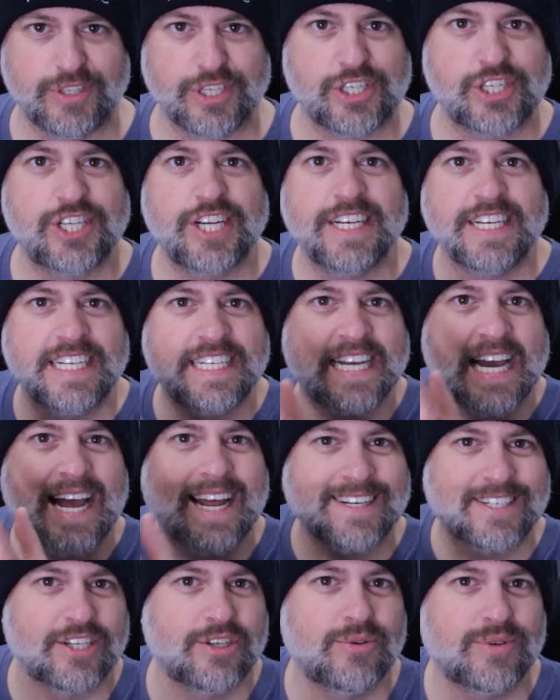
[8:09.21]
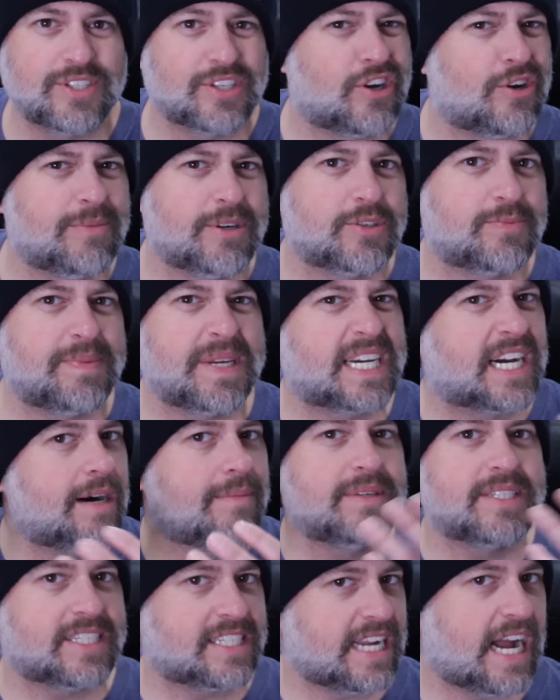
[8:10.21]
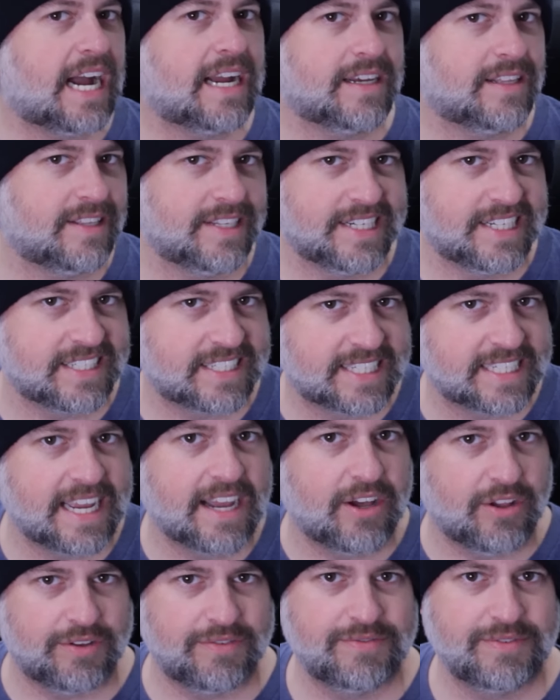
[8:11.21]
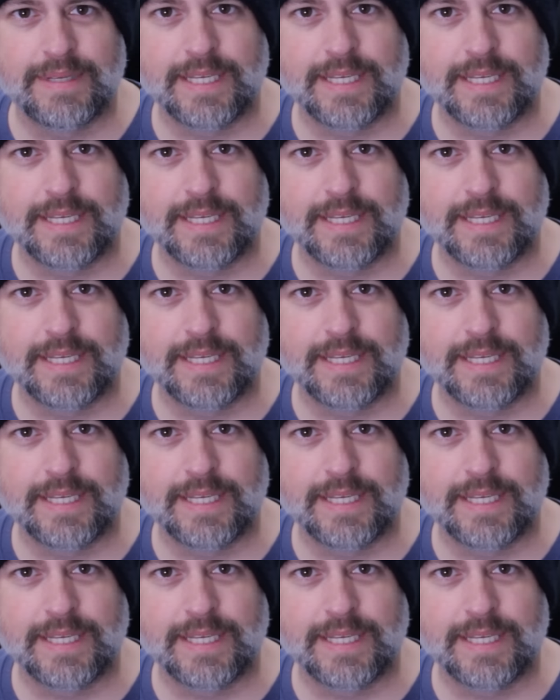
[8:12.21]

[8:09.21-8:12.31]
This shitty tattoo has almost become a style in itself.